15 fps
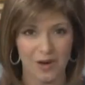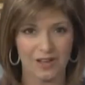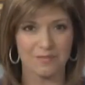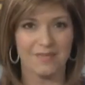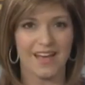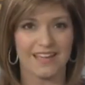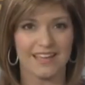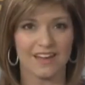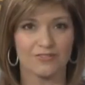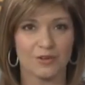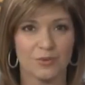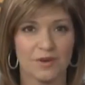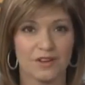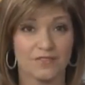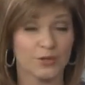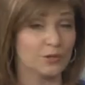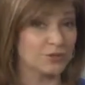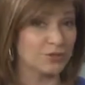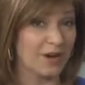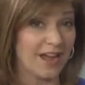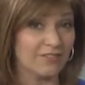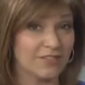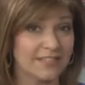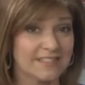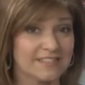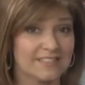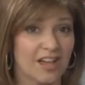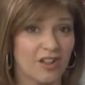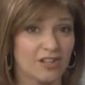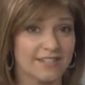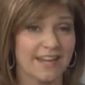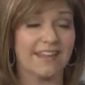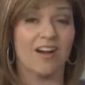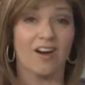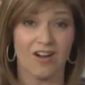Welcome back, everyone. If you are traveling this holiday,